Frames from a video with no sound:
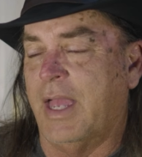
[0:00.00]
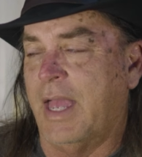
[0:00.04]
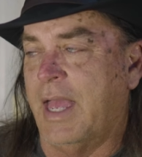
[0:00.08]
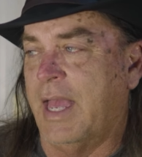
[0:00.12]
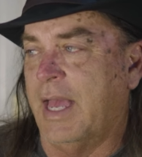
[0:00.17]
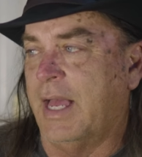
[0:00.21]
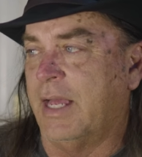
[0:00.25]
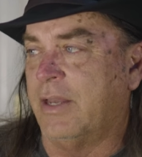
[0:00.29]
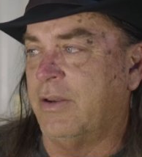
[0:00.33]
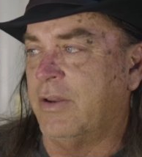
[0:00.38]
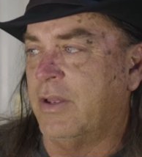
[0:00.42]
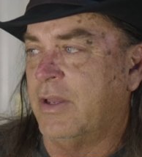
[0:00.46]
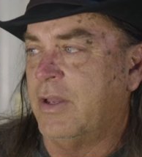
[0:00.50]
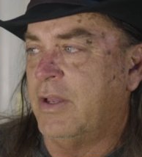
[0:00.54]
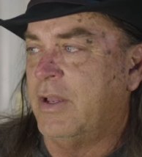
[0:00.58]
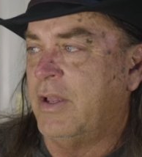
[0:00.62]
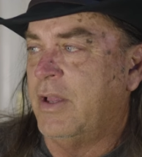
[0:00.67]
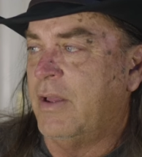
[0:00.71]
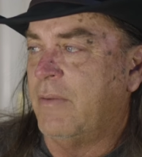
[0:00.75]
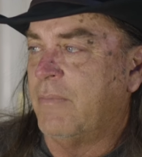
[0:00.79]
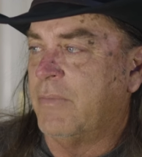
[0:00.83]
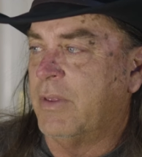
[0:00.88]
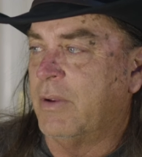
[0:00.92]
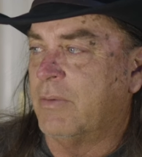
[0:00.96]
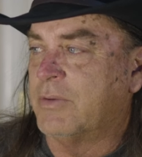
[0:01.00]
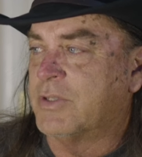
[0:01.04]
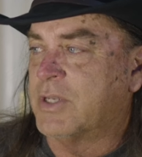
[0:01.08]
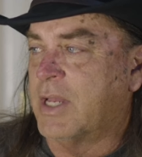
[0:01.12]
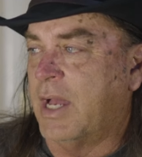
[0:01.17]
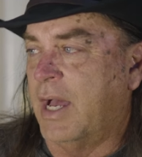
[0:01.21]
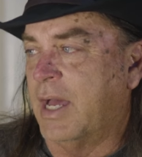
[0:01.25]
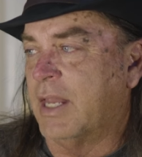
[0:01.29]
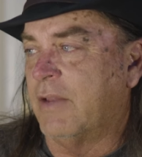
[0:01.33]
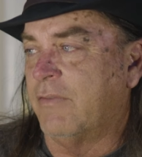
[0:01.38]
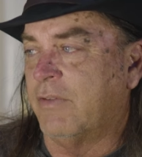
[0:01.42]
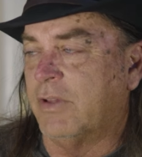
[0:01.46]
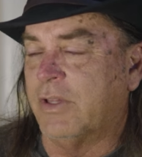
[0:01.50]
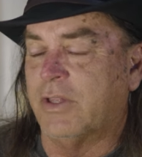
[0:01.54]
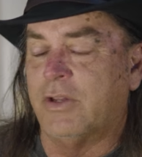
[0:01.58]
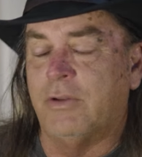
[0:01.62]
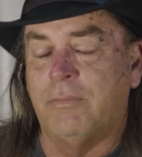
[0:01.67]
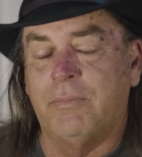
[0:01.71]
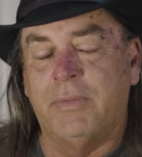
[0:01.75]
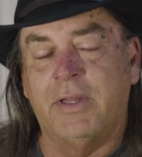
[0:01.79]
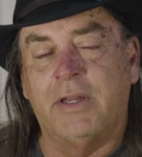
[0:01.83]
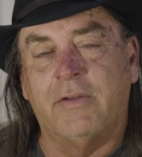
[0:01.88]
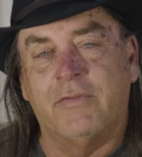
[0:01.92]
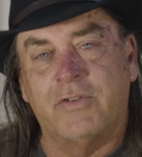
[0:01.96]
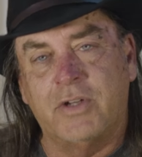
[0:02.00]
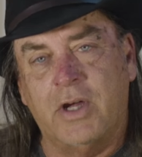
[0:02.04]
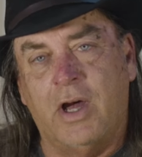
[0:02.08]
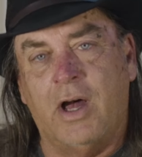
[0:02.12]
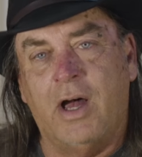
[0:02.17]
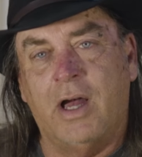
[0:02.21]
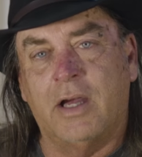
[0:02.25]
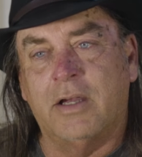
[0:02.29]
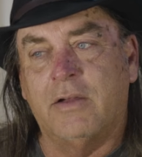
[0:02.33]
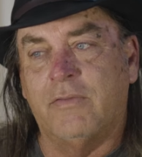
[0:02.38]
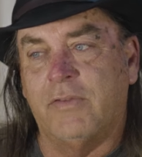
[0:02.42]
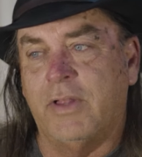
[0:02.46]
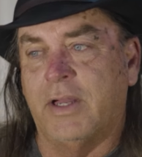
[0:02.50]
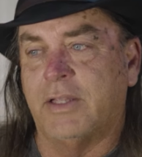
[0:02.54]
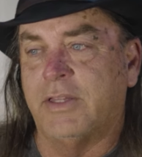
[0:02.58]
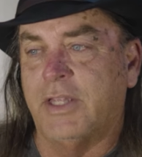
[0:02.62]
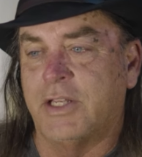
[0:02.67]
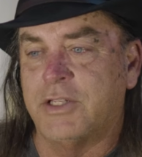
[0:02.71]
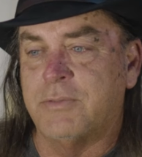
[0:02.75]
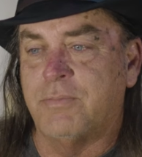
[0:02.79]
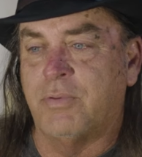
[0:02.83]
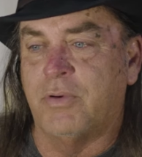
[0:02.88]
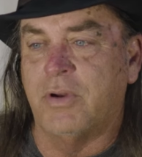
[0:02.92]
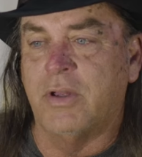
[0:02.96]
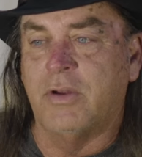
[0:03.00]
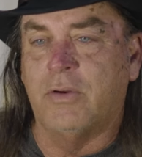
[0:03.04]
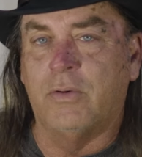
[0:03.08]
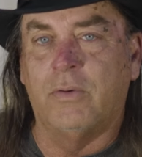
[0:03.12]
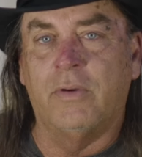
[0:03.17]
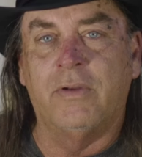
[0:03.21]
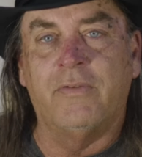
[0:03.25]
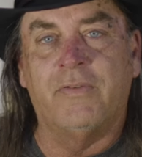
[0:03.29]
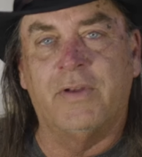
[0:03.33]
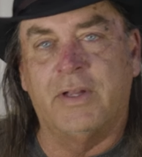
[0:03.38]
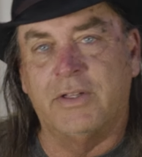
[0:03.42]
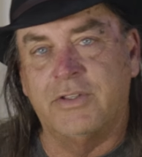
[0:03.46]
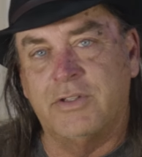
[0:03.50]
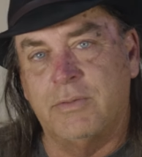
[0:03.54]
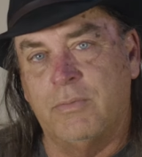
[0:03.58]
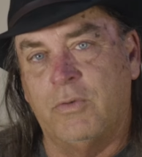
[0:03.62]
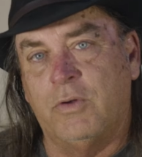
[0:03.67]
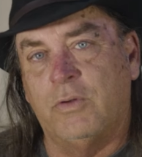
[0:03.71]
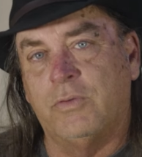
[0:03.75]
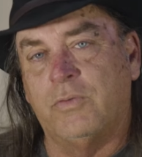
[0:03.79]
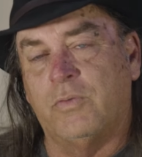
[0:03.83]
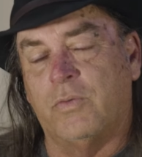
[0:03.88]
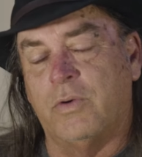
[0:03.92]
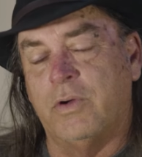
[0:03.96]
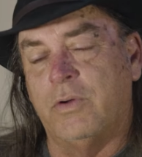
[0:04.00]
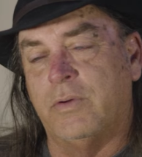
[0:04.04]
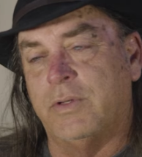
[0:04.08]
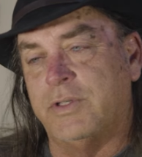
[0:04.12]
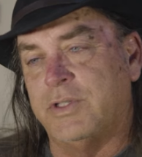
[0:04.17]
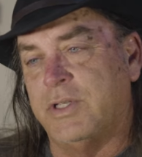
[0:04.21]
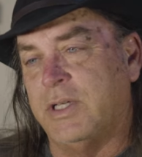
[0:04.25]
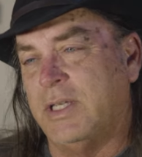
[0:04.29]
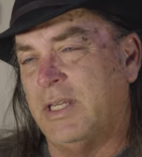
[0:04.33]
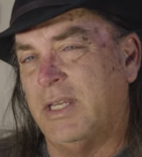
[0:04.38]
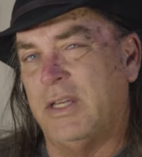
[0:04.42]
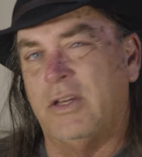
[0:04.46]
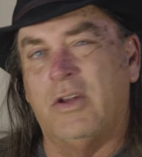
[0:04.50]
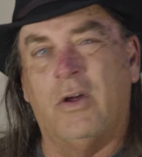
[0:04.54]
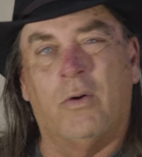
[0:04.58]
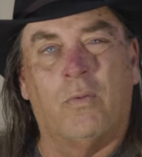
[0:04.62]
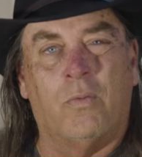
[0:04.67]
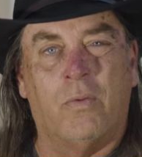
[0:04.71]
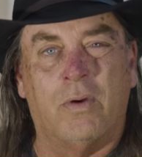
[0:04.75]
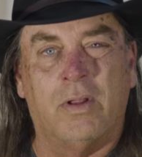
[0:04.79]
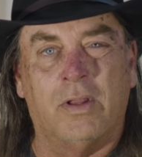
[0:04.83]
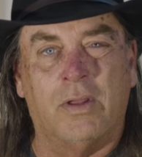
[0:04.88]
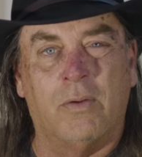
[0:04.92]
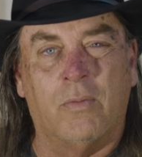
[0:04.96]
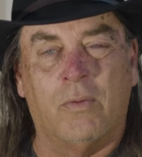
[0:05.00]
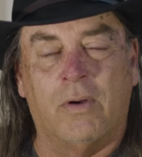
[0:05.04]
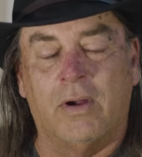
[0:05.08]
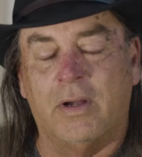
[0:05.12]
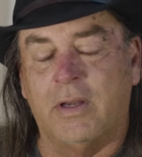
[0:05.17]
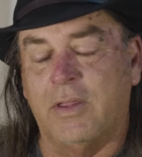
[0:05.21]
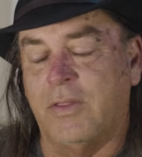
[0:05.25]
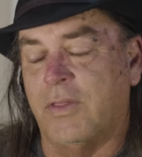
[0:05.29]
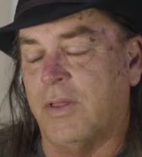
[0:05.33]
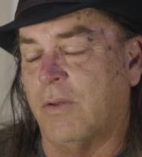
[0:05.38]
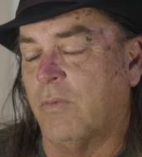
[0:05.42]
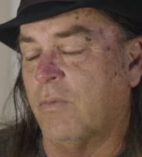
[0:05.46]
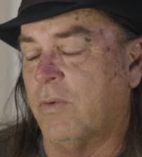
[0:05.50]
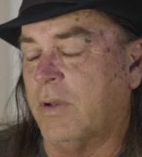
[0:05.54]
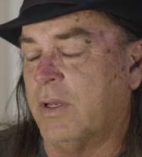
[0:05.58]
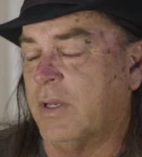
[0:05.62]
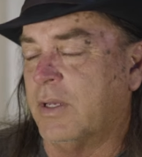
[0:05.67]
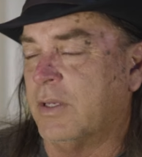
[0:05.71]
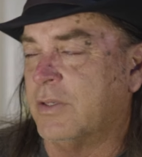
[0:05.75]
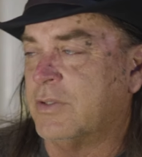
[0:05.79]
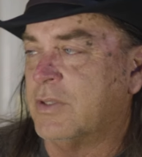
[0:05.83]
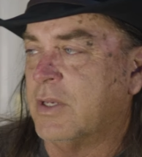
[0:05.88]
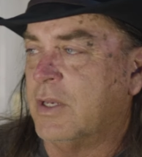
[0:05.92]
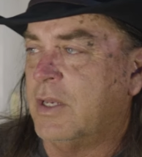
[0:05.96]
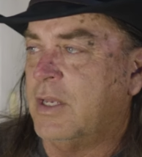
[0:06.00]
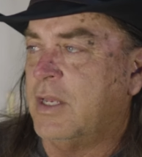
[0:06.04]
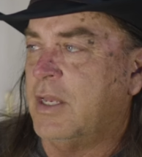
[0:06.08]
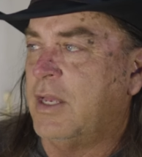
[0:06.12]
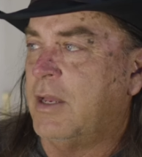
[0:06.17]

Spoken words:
And there was kind of a little bit of talk of like, that's pretty cool. He found some old ruins. He didn't know really where anything was.